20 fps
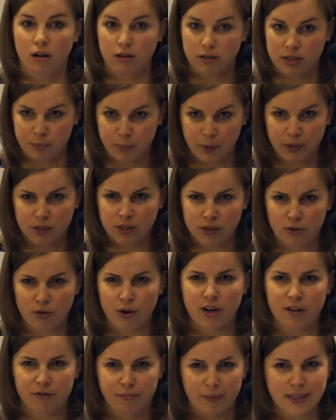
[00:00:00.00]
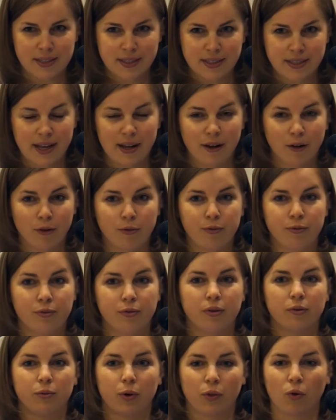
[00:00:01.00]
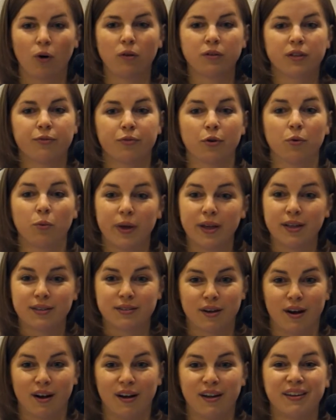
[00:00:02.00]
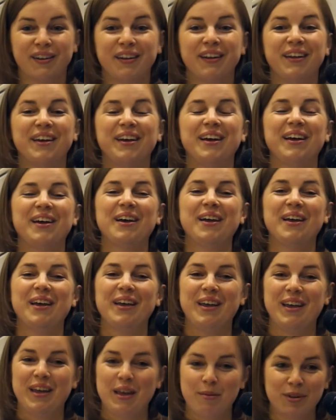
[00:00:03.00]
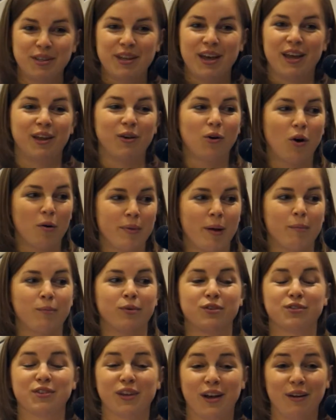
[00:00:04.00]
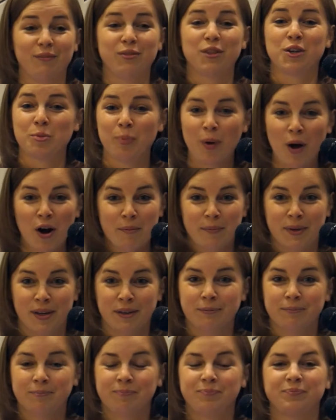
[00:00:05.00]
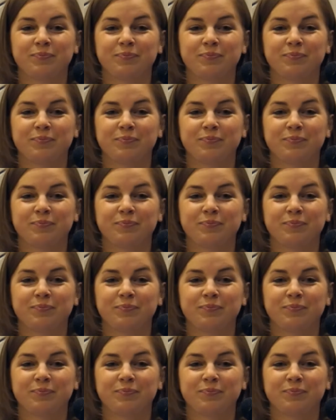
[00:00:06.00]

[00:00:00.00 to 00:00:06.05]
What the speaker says: split screen of myself with all different wigs on, imitating all members of the department.